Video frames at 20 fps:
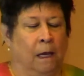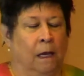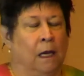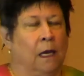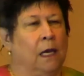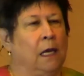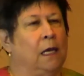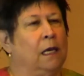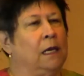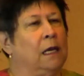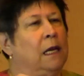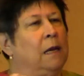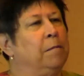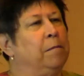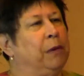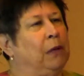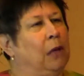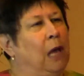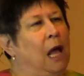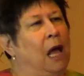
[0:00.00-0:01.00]
It
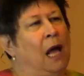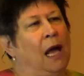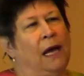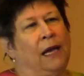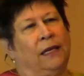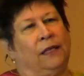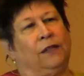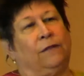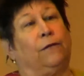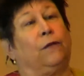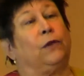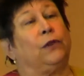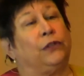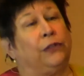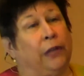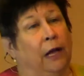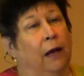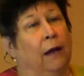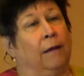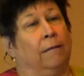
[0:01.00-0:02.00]
implies for
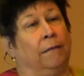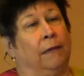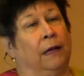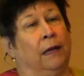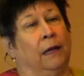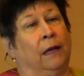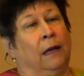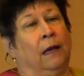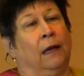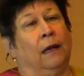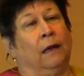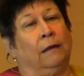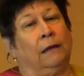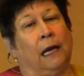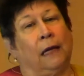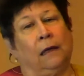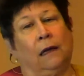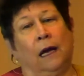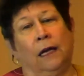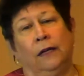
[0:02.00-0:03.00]
some
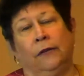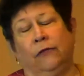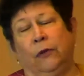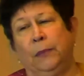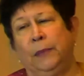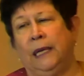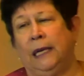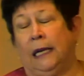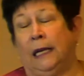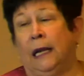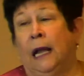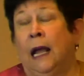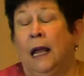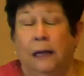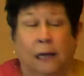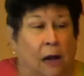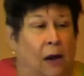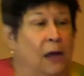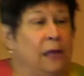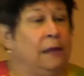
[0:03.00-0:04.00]
that kind of a meaning.
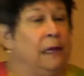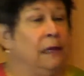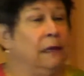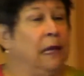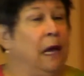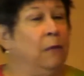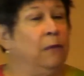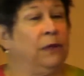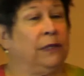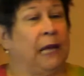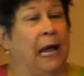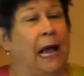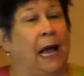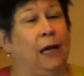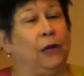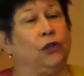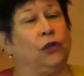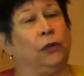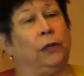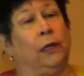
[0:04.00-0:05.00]
Now, I think that was
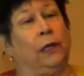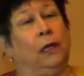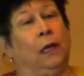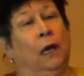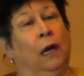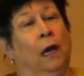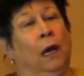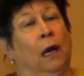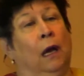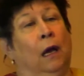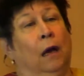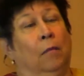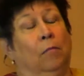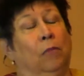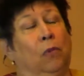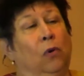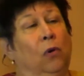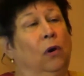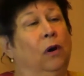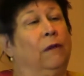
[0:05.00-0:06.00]
actually
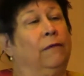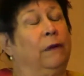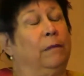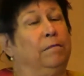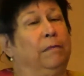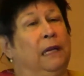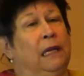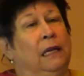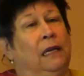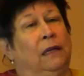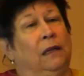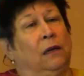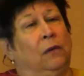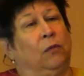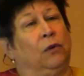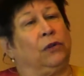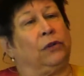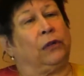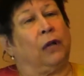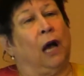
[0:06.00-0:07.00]
more of a meaning that
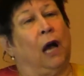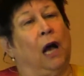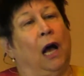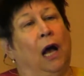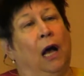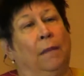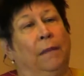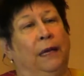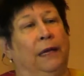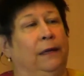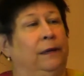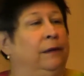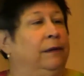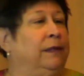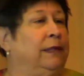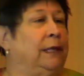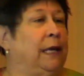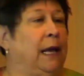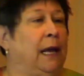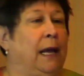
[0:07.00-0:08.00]
was common,
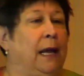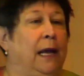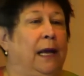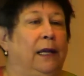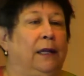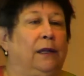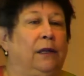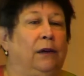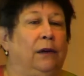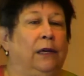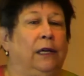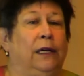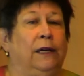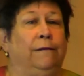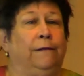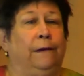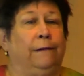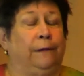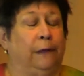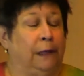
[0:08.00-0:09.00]
say, 30 to
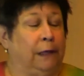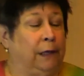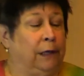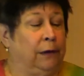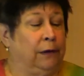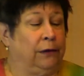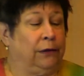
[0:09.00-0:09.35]
50 years